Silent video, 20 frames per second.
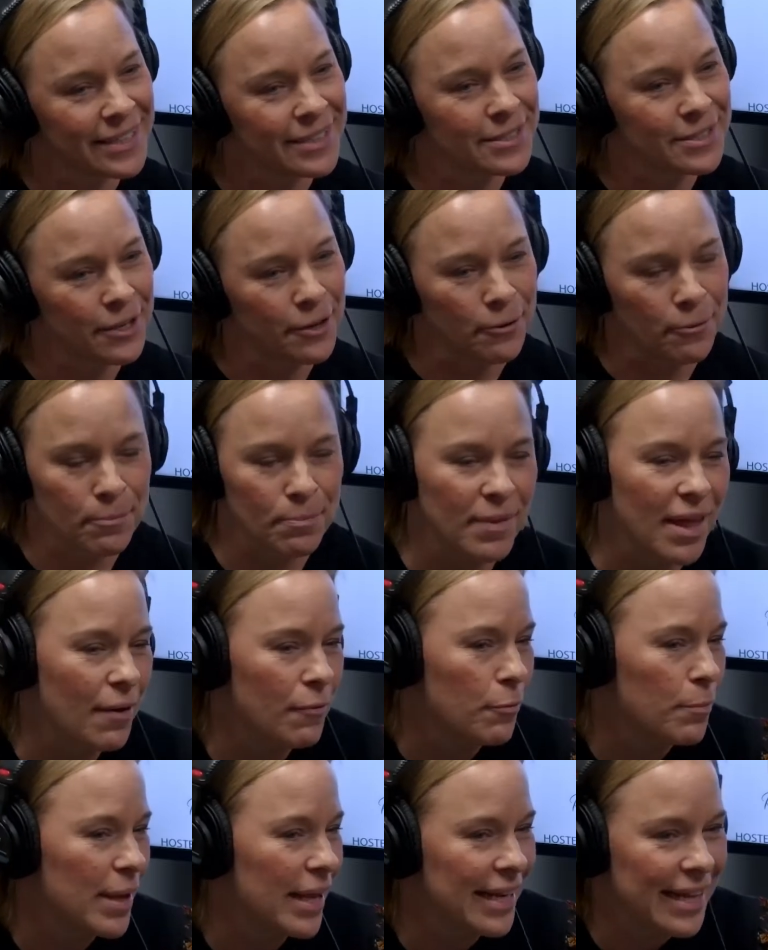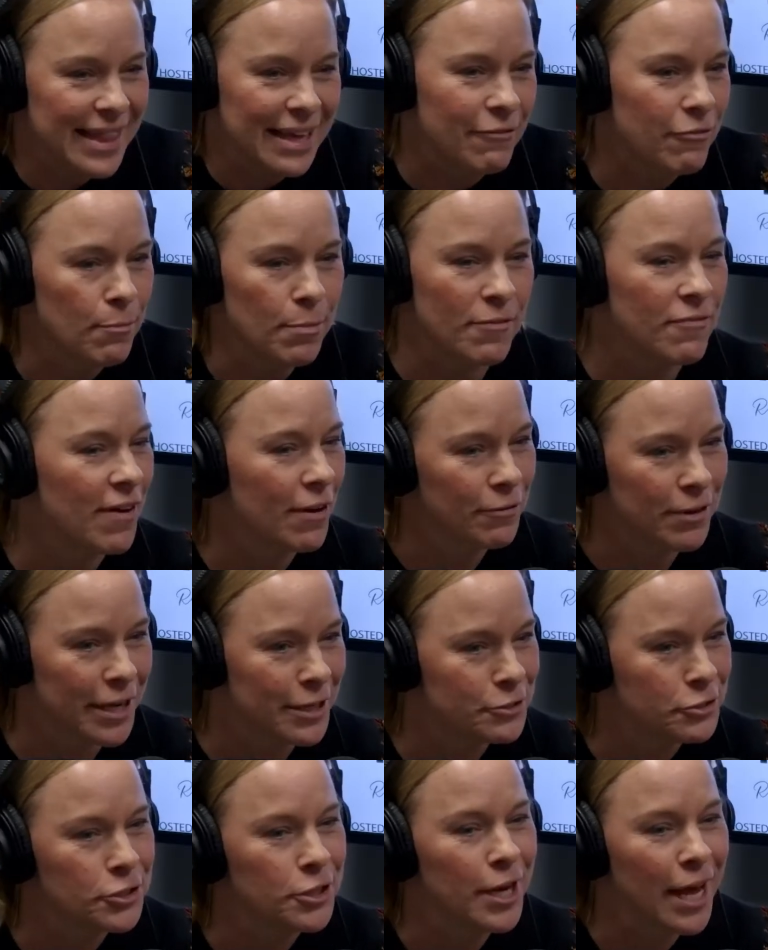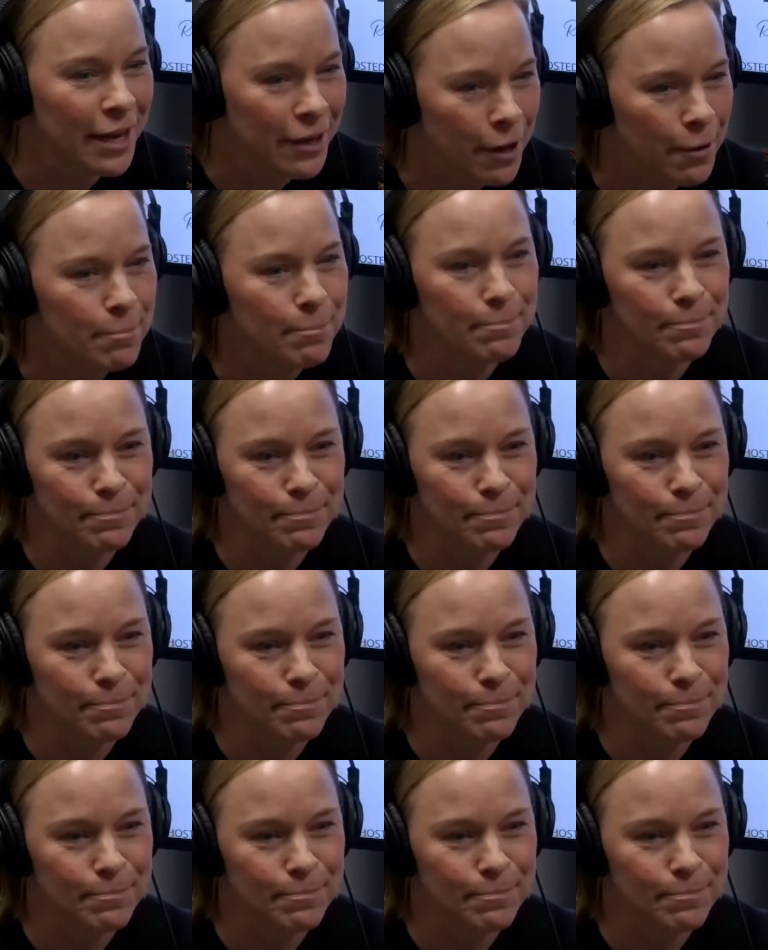So that will be anything from the foundation on up.